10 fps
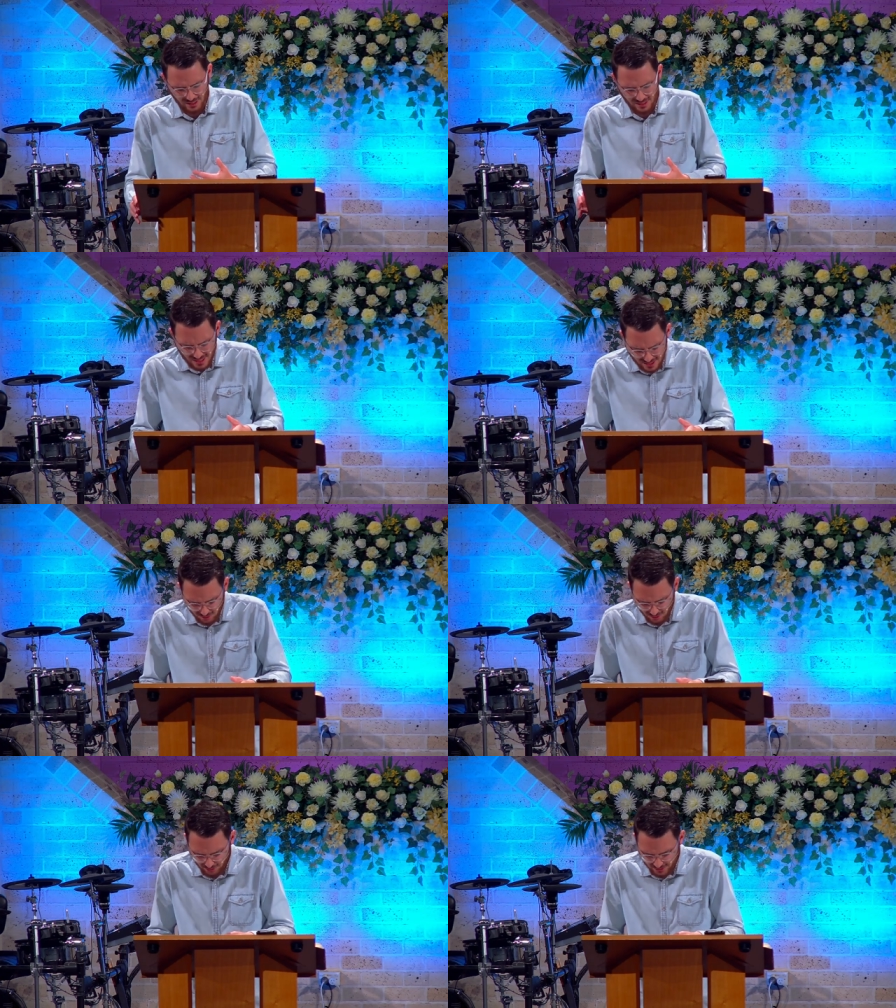and He
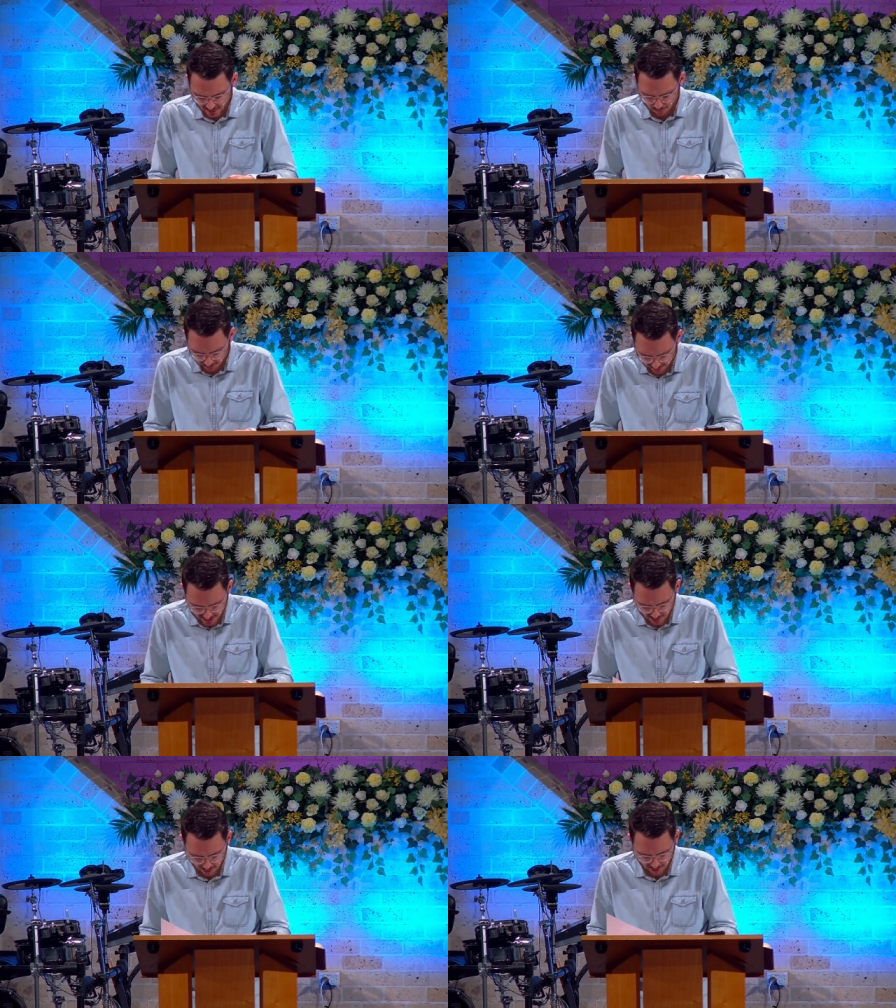alone is
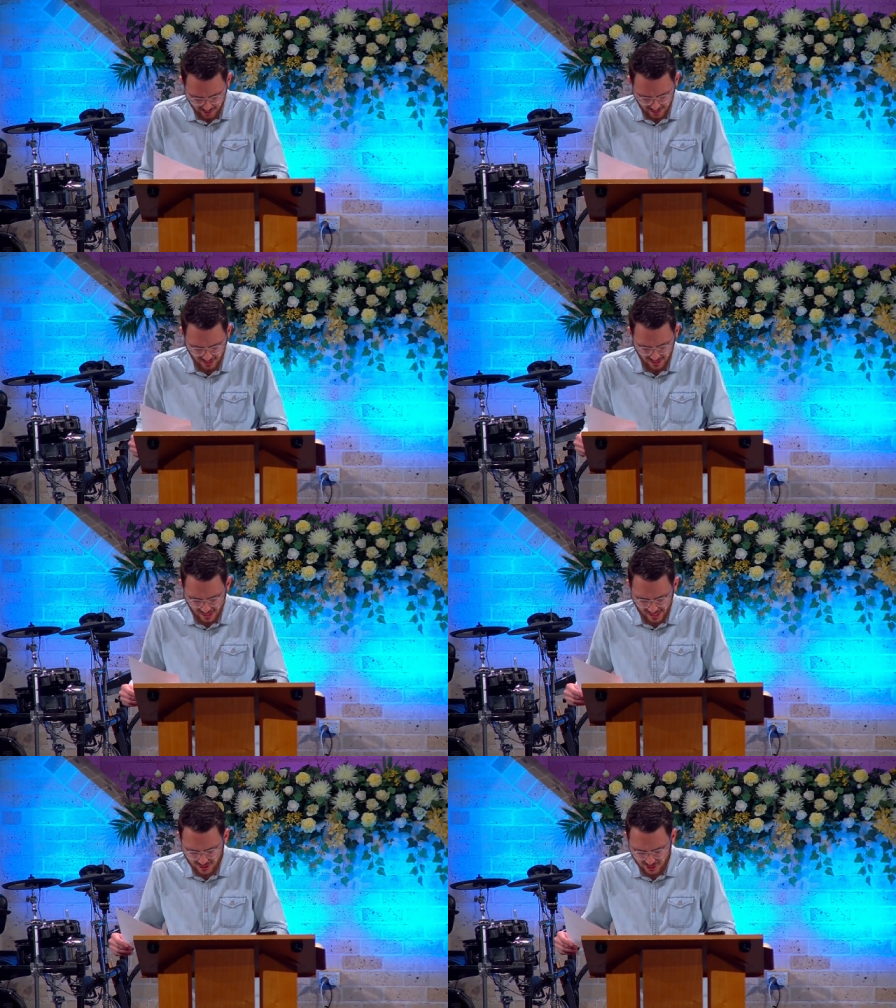praiseworthy.
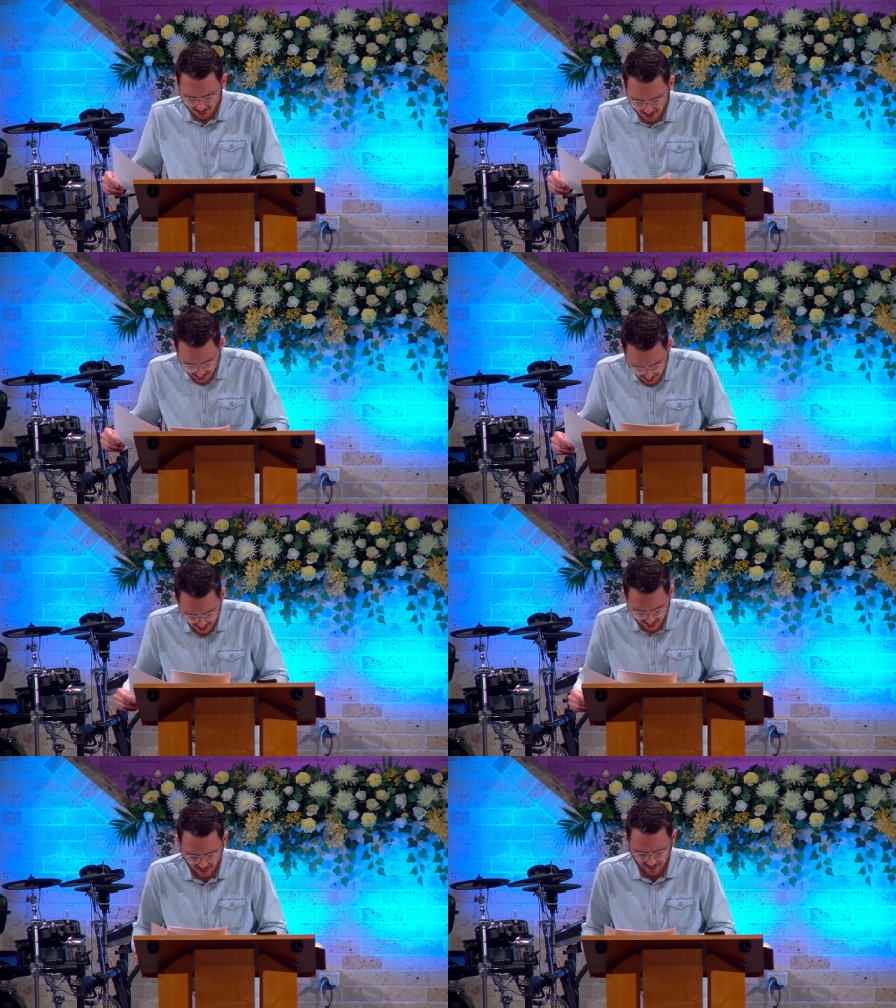And so
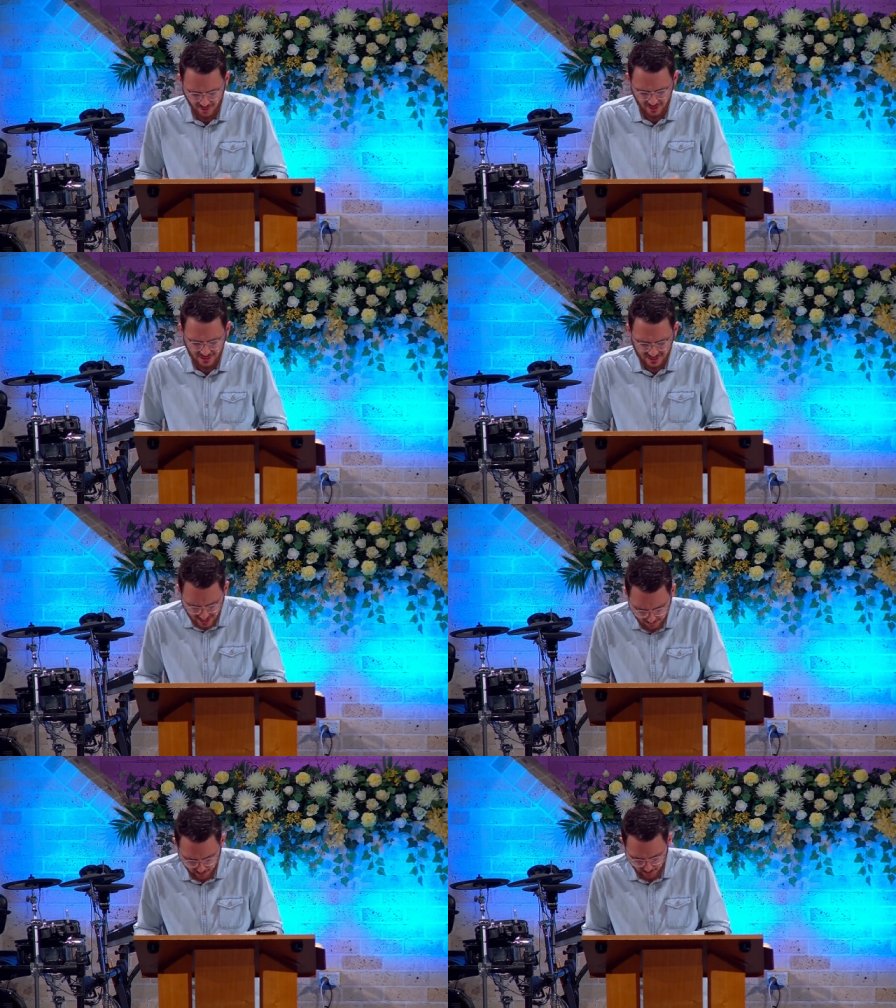God
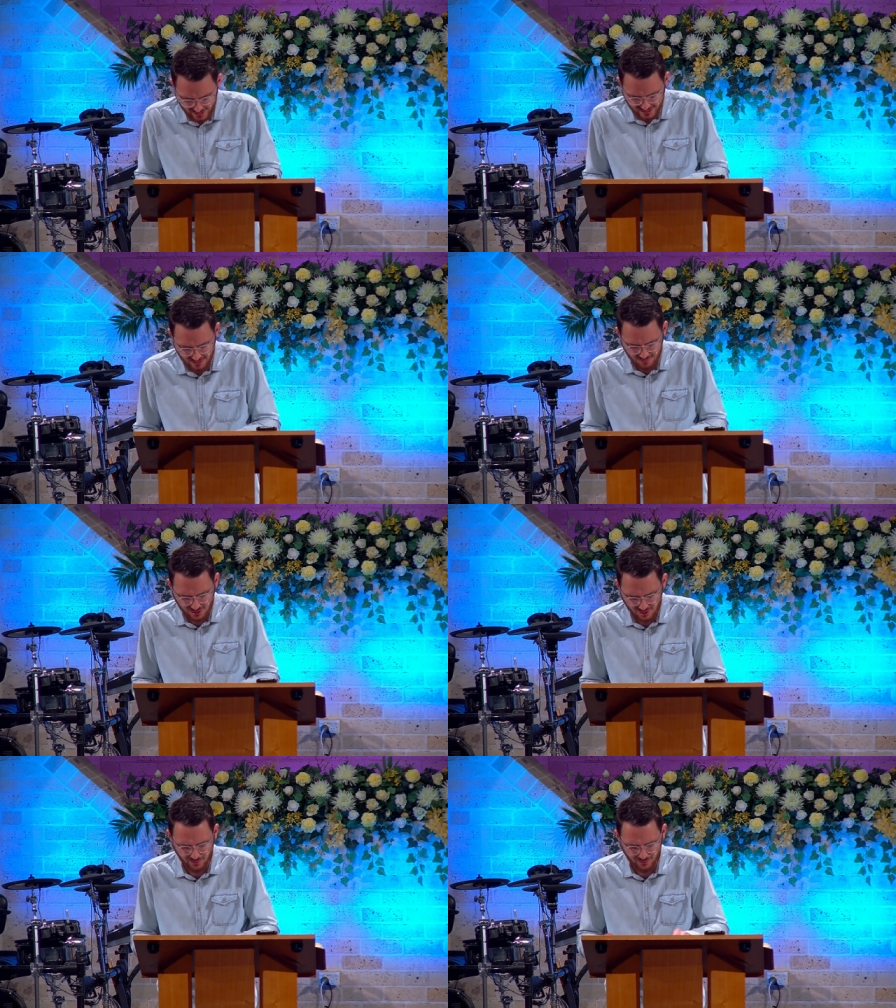separates
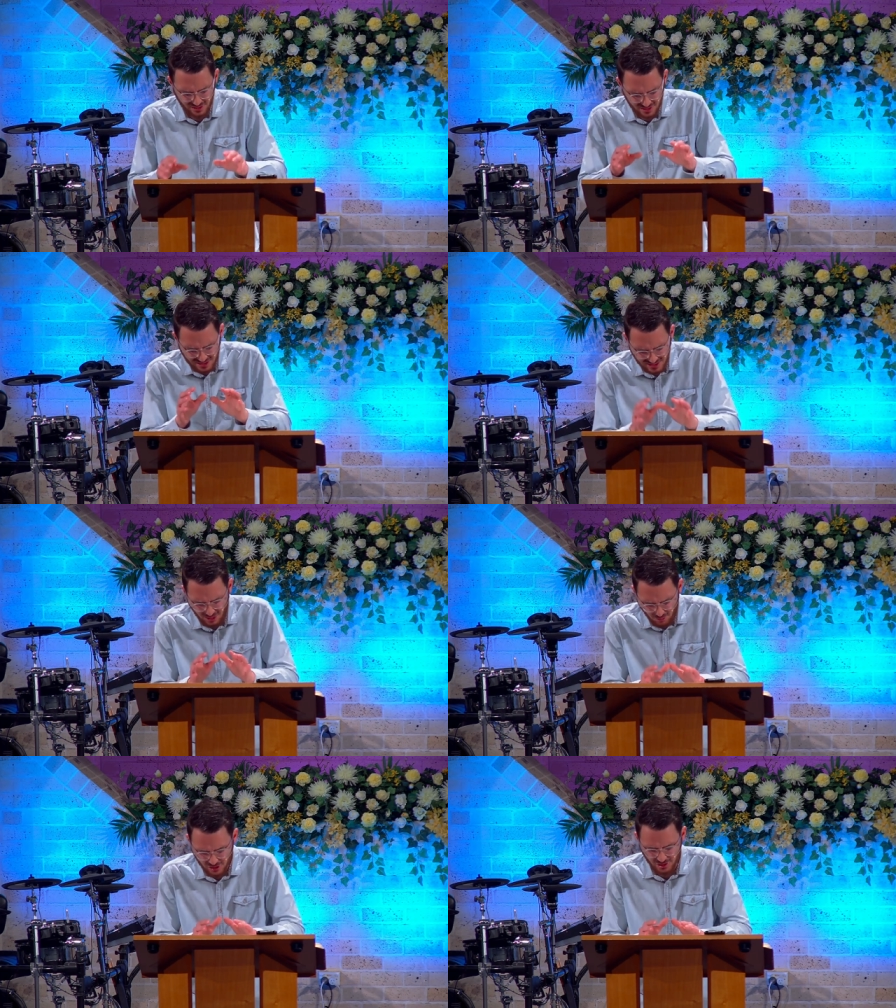Himself and
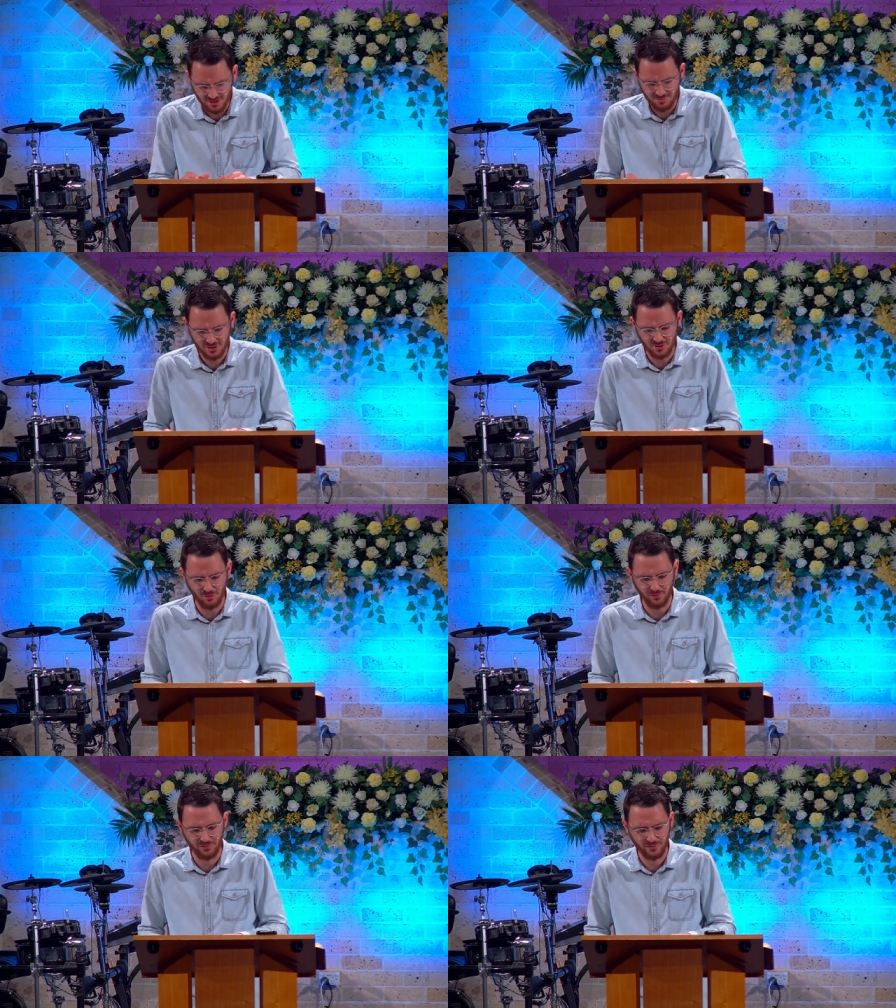distinguishes
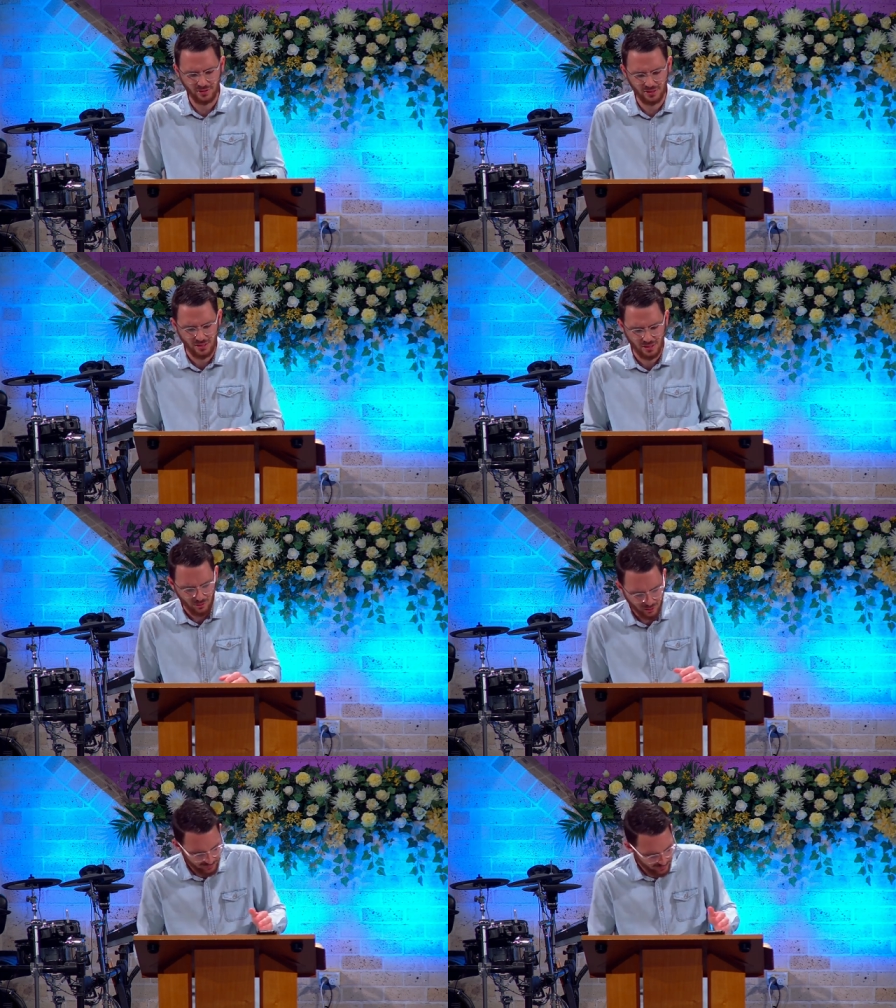Himself Look